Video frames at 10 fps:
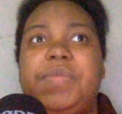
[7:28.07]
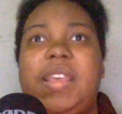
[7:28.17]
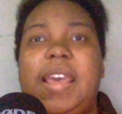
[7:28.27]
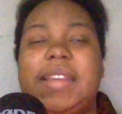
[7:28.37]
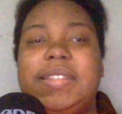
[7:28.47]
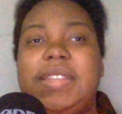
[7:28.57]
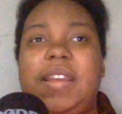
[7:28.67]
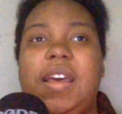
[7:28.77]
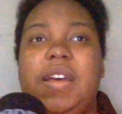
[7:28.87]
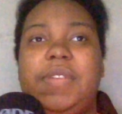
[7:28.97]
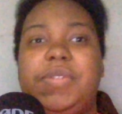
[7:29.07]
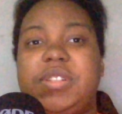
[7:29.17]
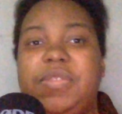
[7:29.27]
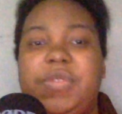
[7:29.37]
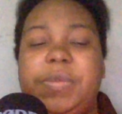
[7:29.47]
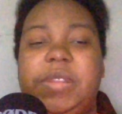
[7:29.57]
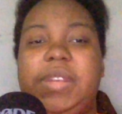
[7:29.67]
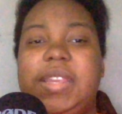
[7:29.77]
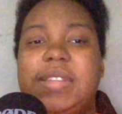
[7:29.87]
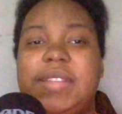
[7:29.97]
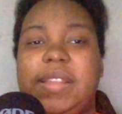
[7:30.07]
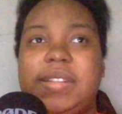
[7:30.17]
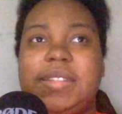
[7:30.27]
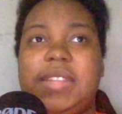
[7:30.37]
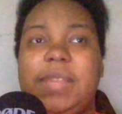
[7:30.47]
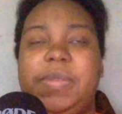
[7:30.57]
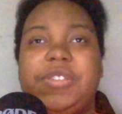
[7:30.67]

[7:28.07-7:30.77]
exit of Christopher Maloney as Elliot Stabler.